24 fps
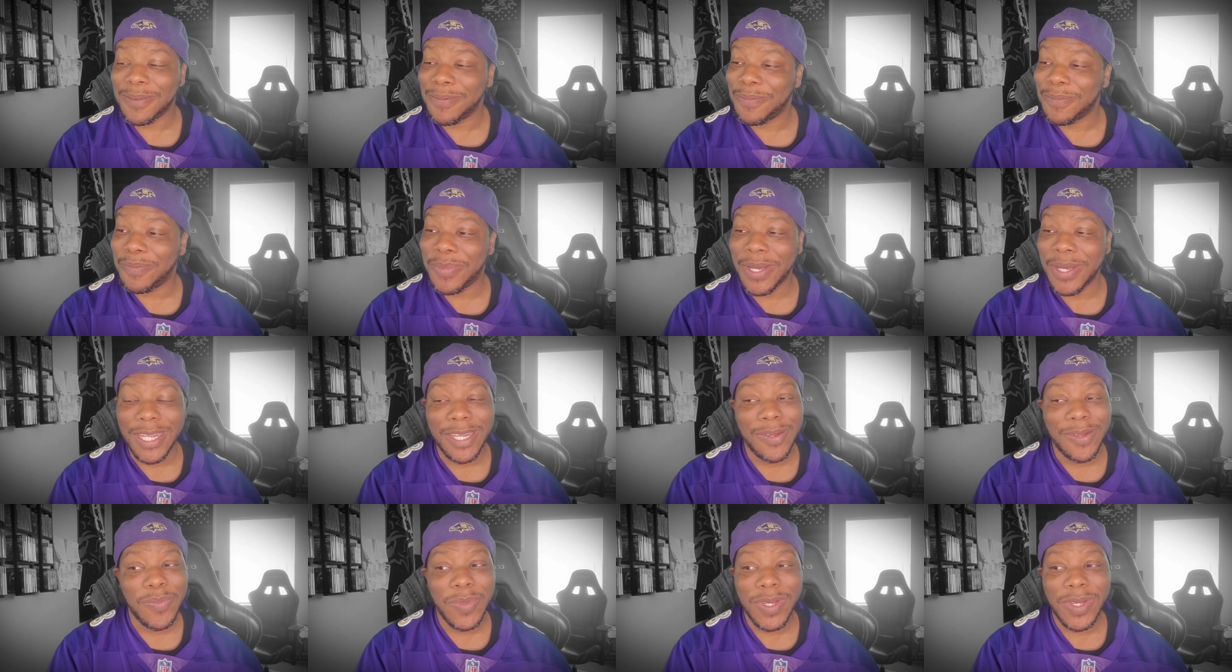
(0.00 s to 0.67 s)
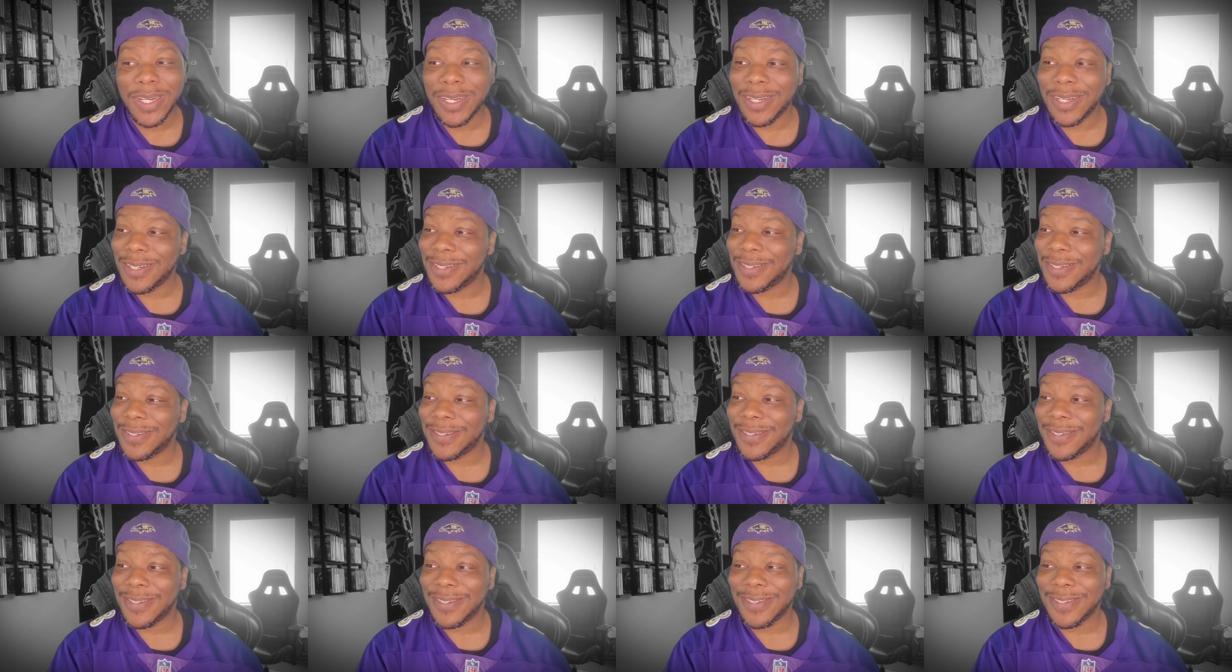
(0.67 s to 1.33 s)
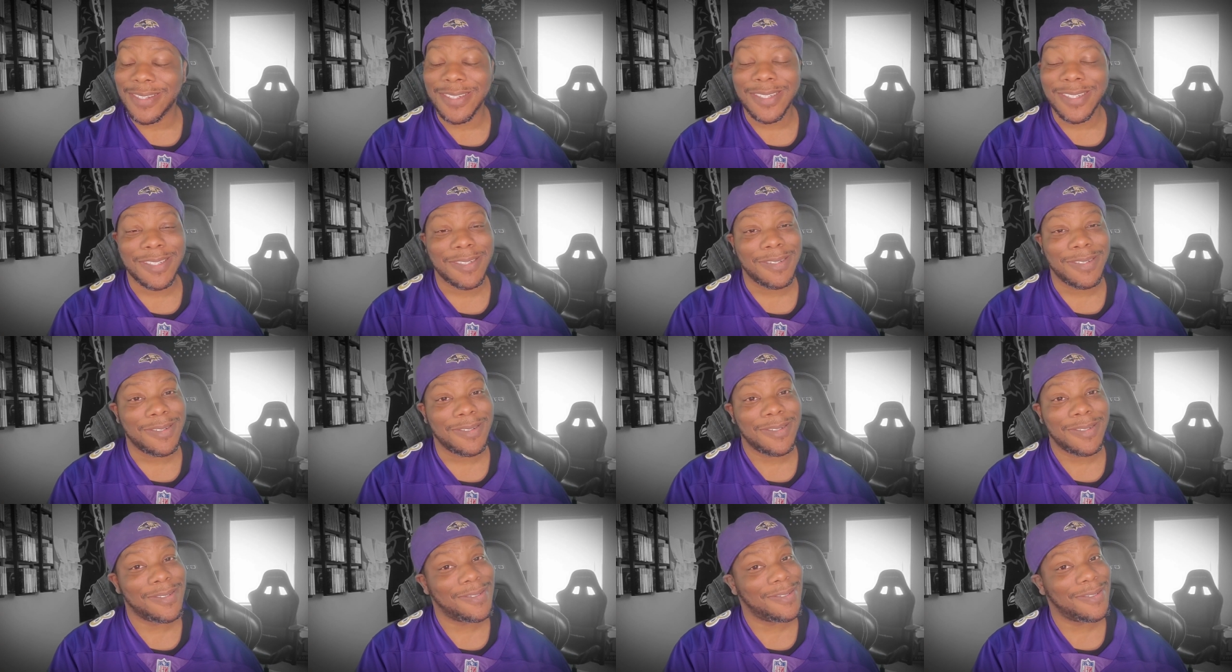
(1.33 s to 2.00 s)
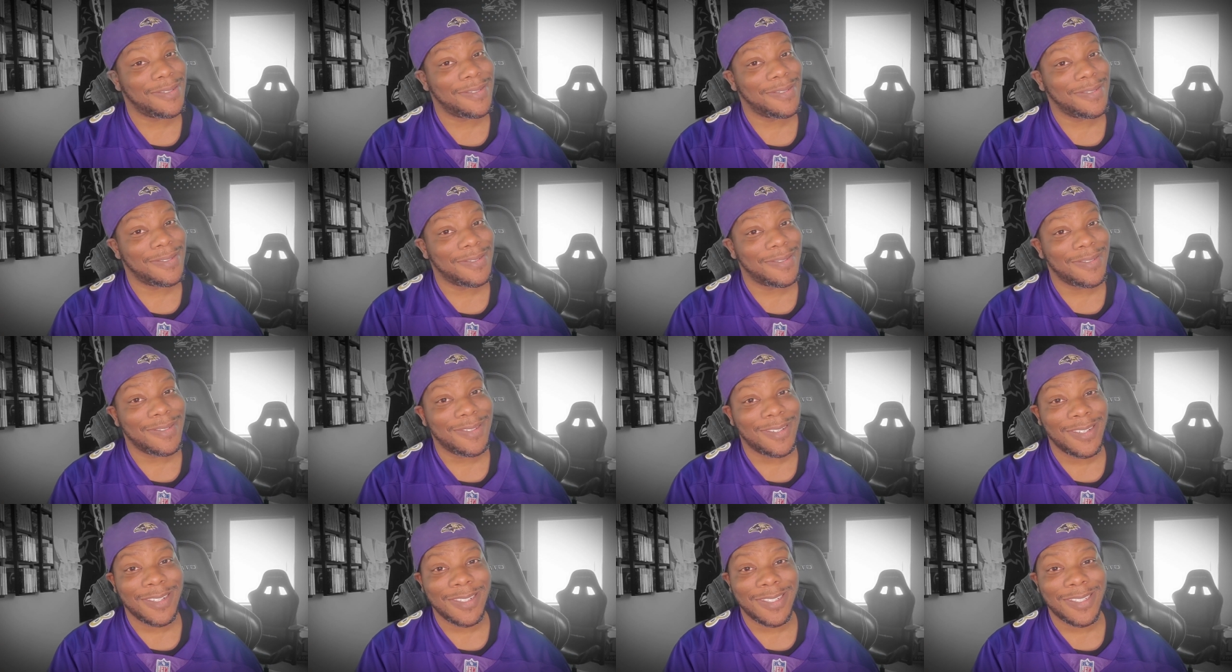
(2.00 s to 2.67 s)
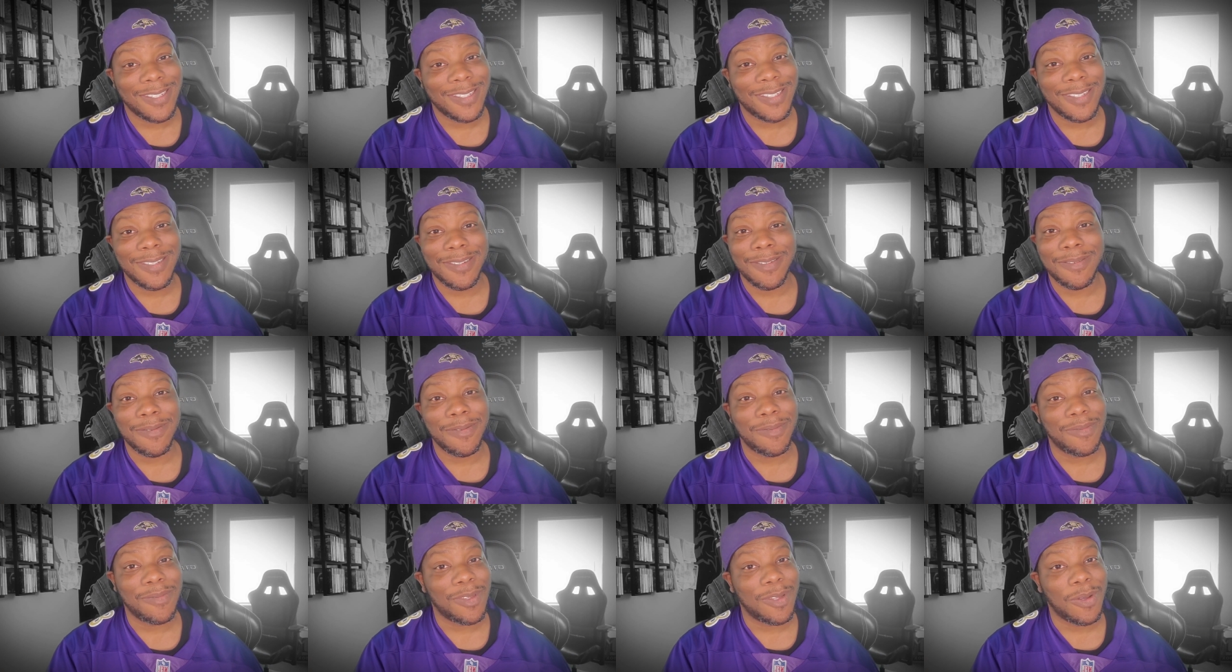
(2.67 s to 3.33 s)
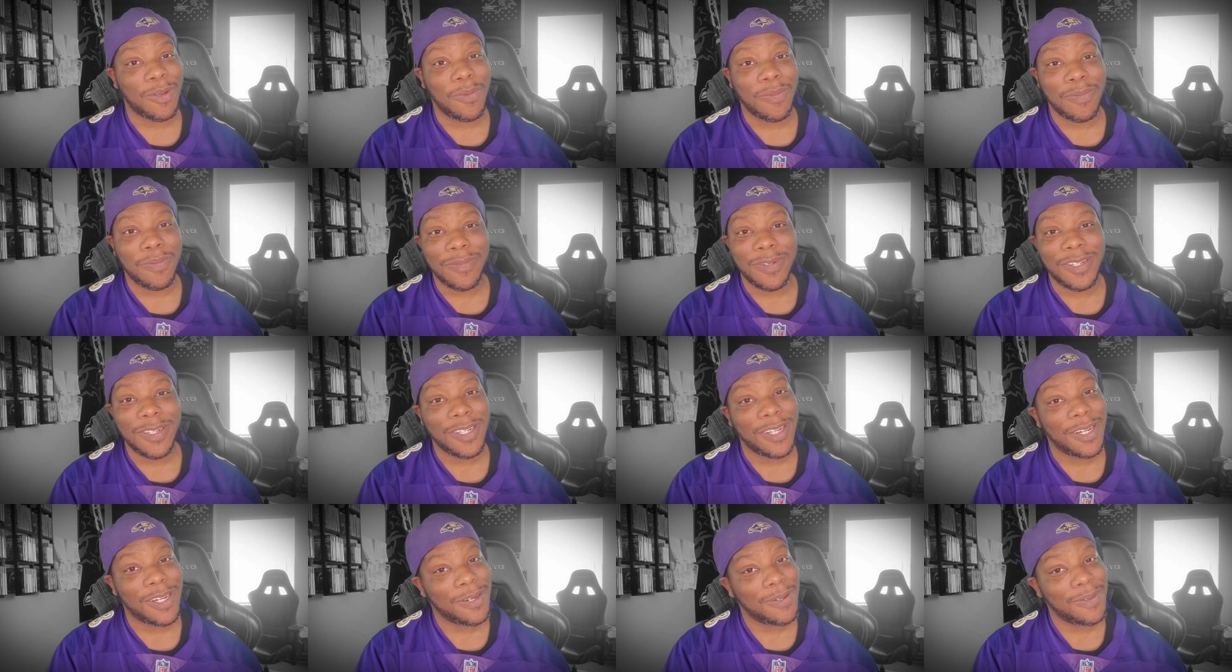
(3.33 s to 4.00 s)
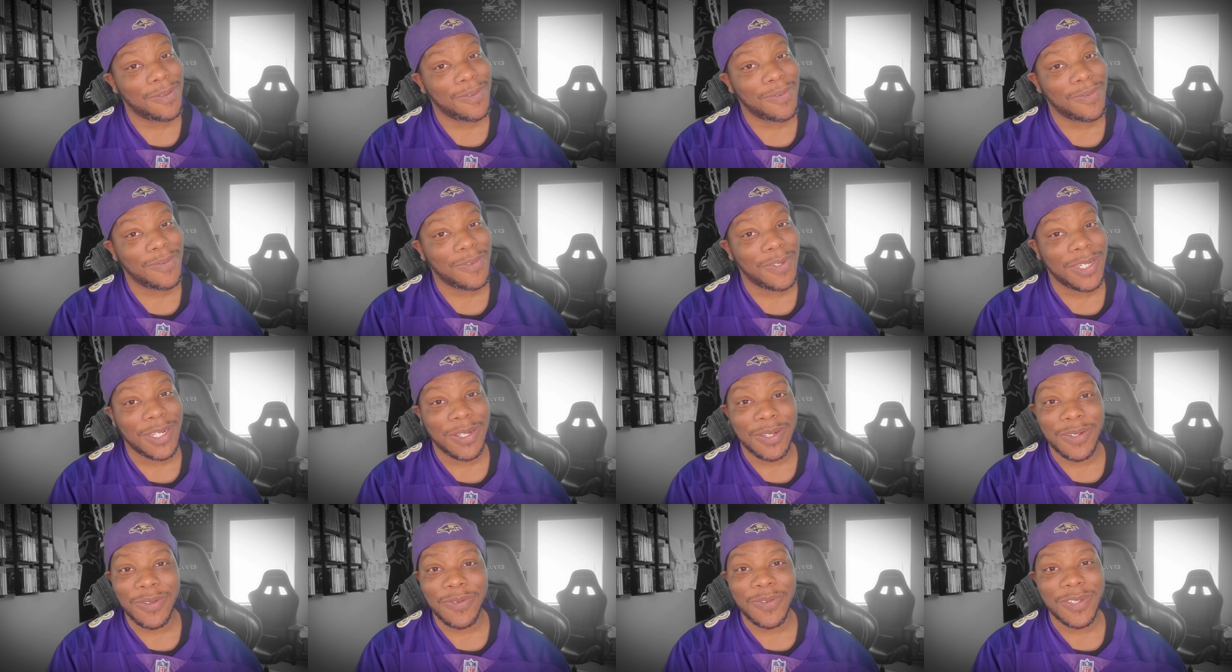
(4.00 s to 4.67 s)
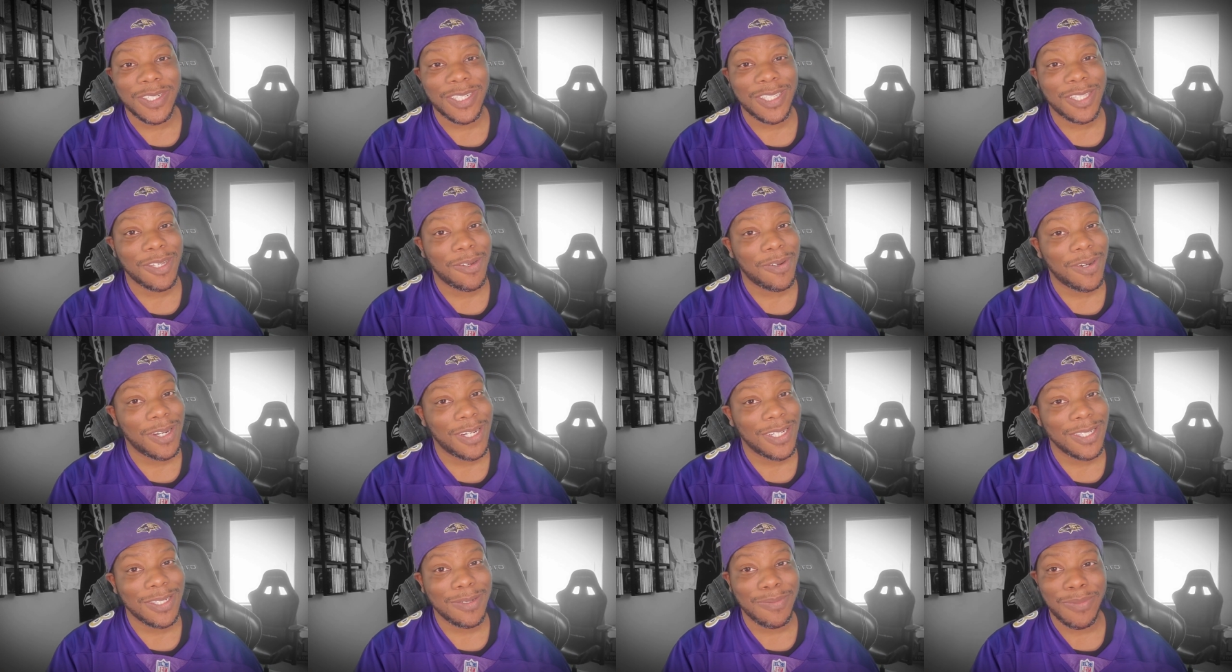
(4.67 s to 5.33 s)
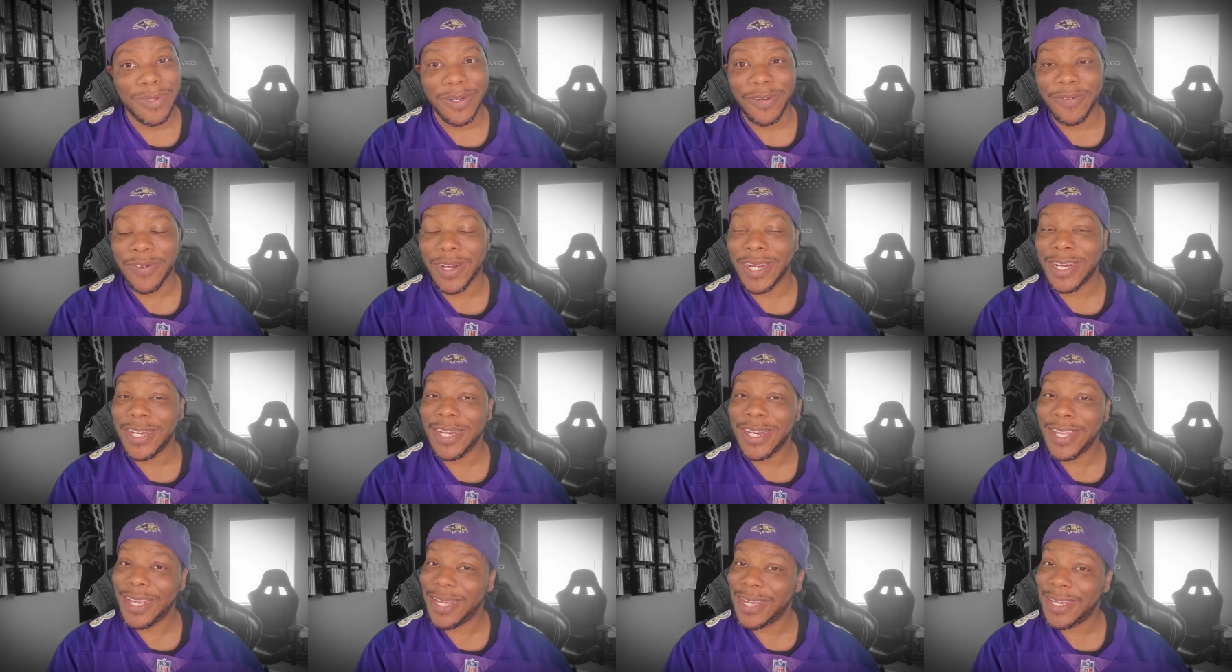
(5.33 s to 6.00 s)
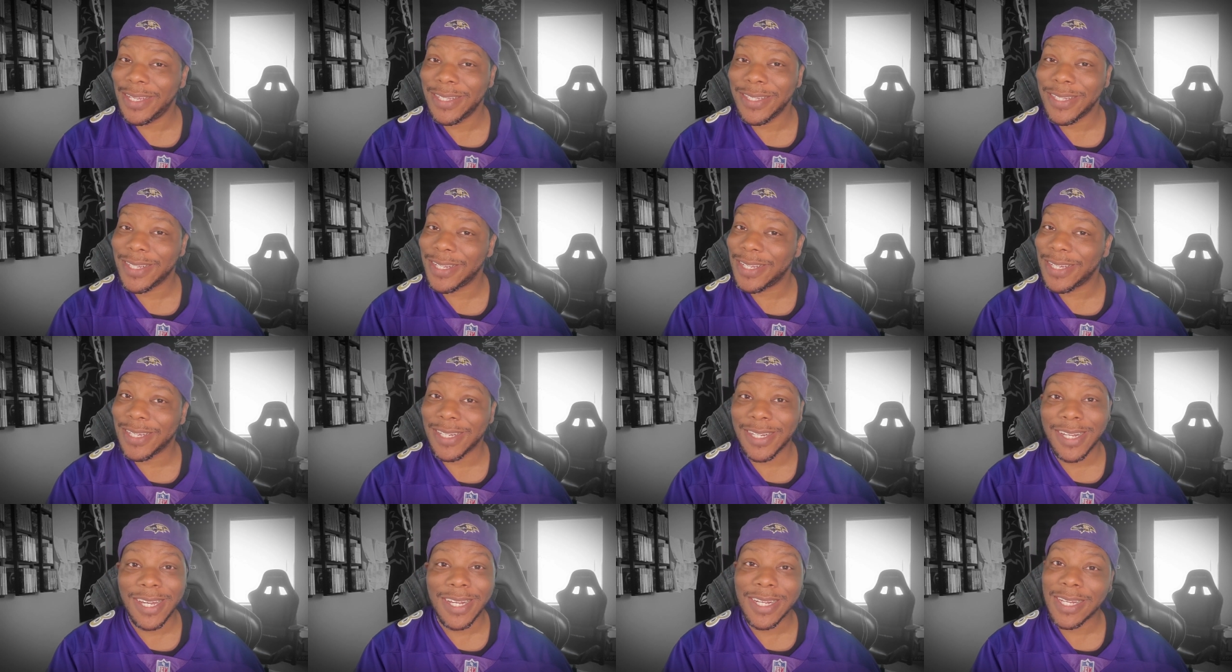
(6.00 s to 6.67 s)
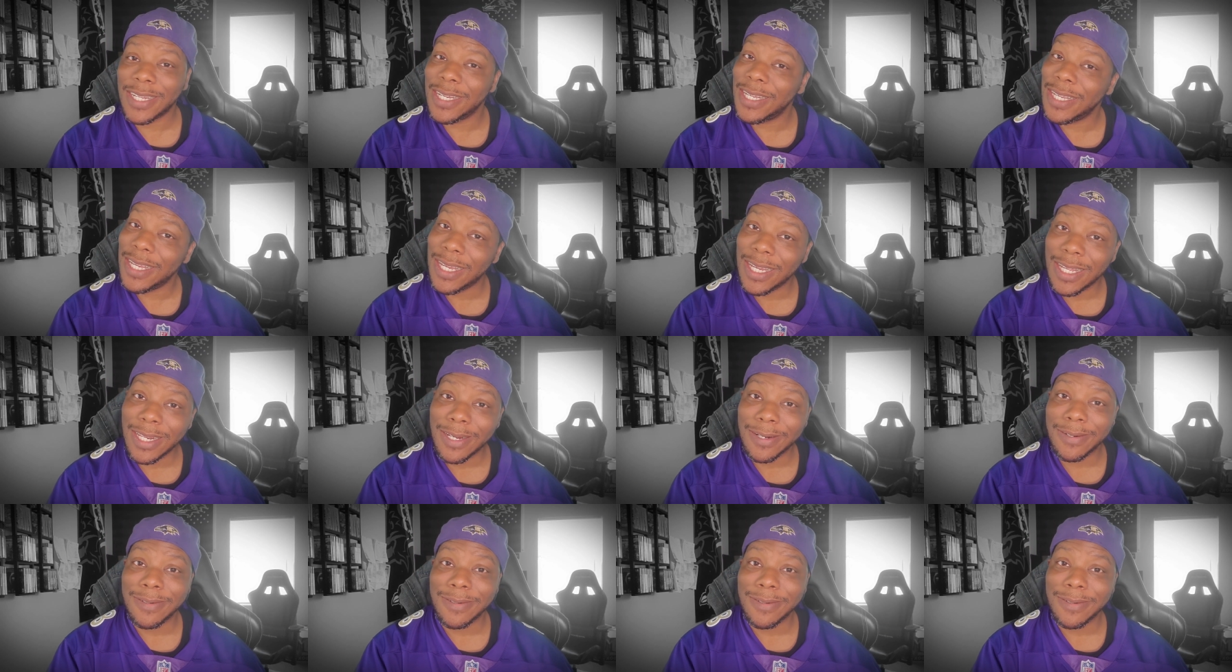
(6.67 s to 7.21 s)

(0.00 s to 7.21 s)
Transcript: Bateman it's, it's the, you know, when it, when it starts, but right now, he's looking like a hit.